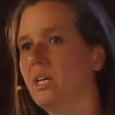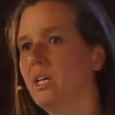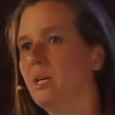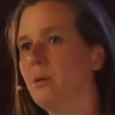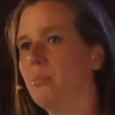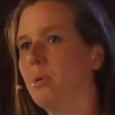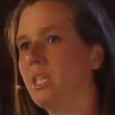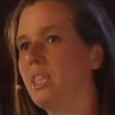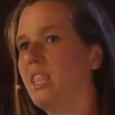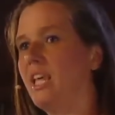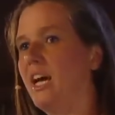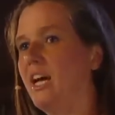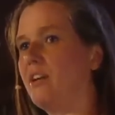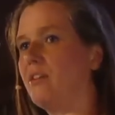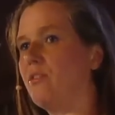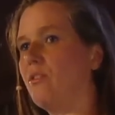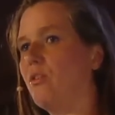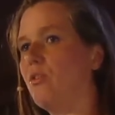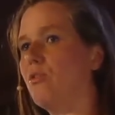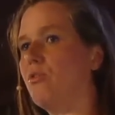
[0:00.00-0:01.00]
but
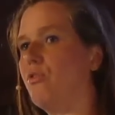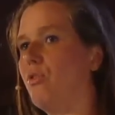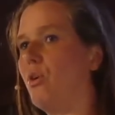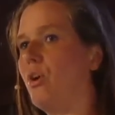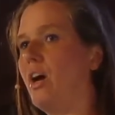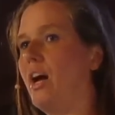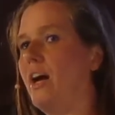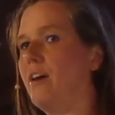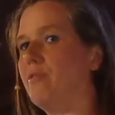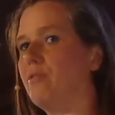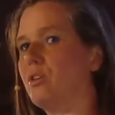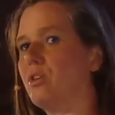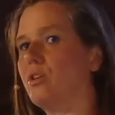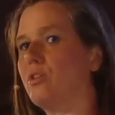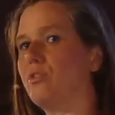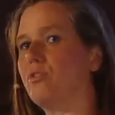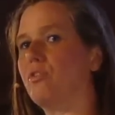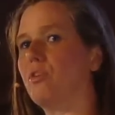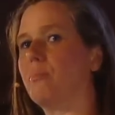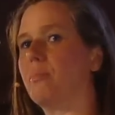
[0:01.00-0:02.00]
that forever
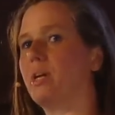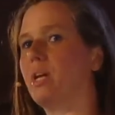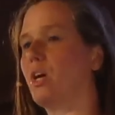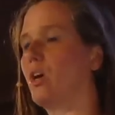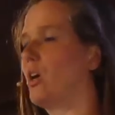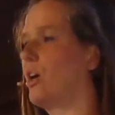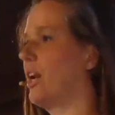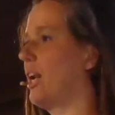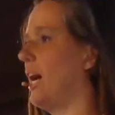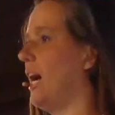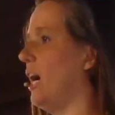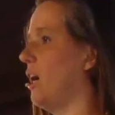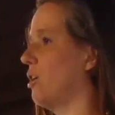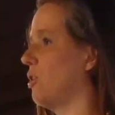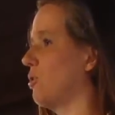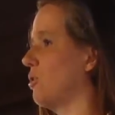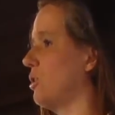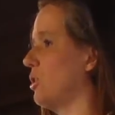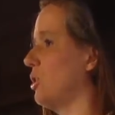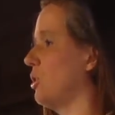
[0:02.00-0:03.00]
from here on
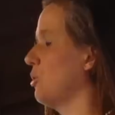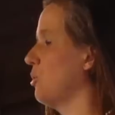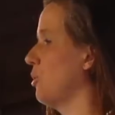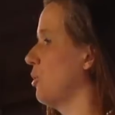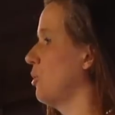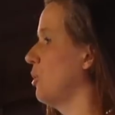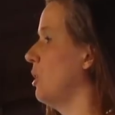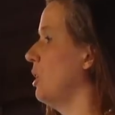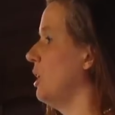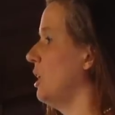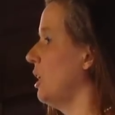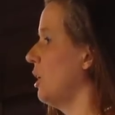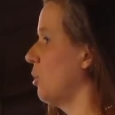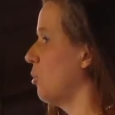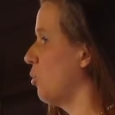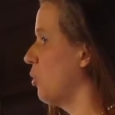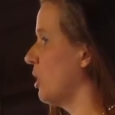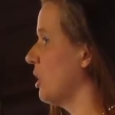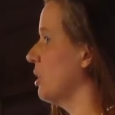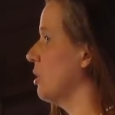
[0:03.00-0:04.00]
out you
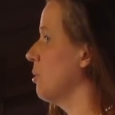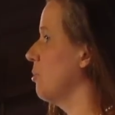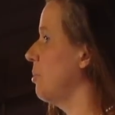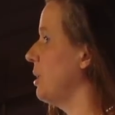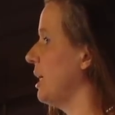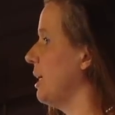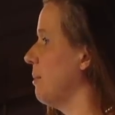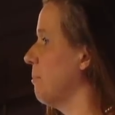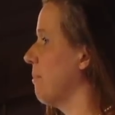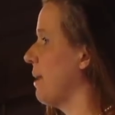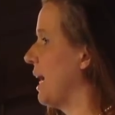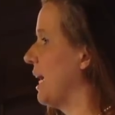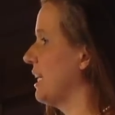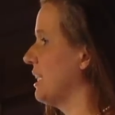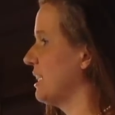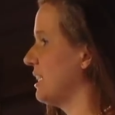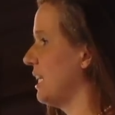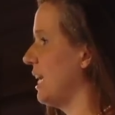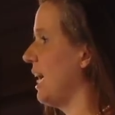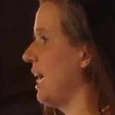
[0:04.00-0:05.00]
will be
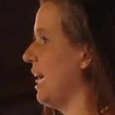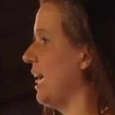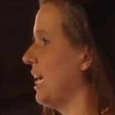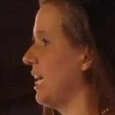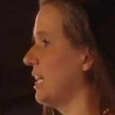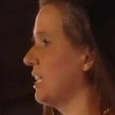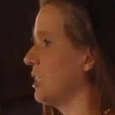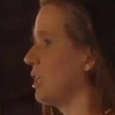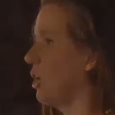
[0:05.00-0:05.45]
maintained